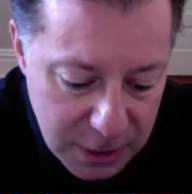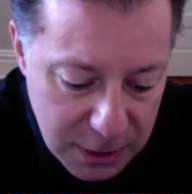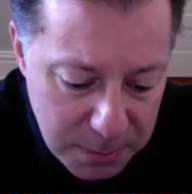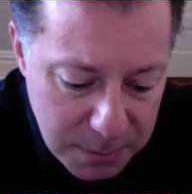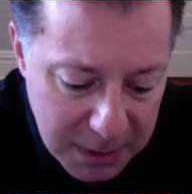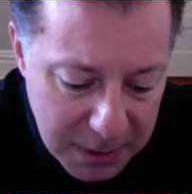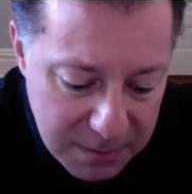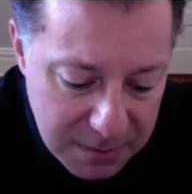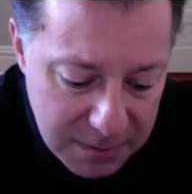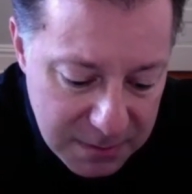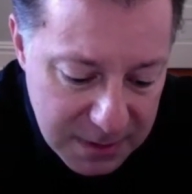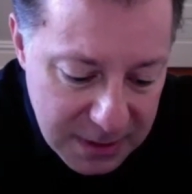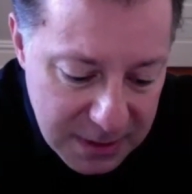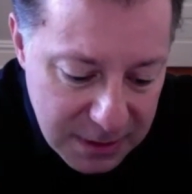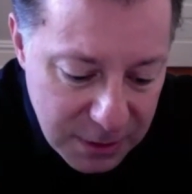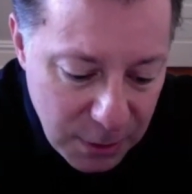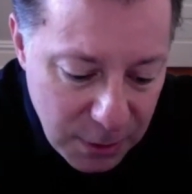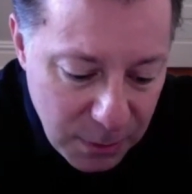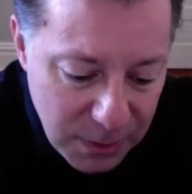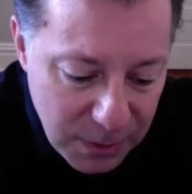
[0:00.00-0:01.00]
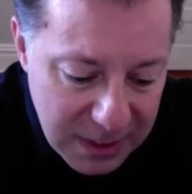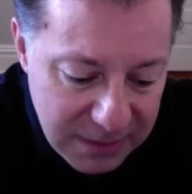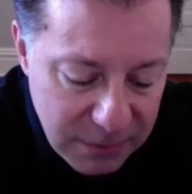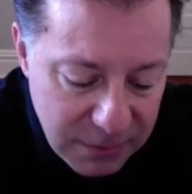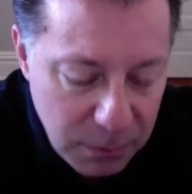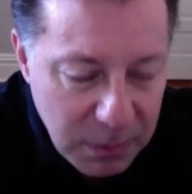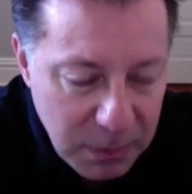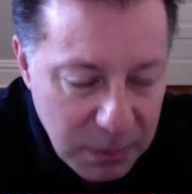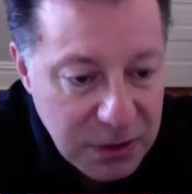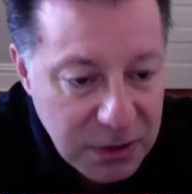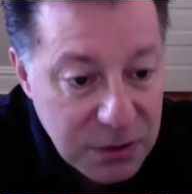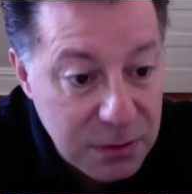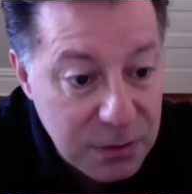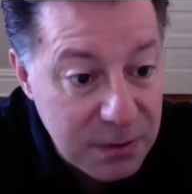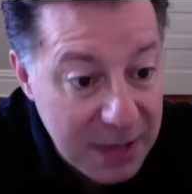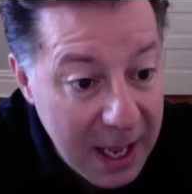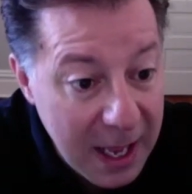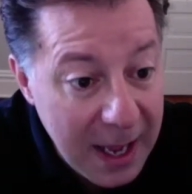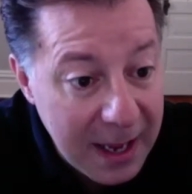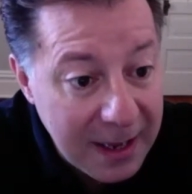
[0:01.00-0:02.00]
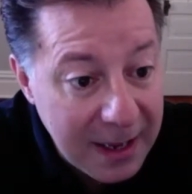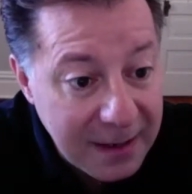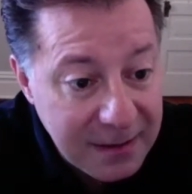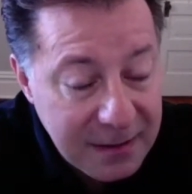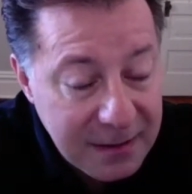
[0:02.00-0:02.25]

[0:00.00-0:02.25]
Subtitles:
But, you know, even when you do that,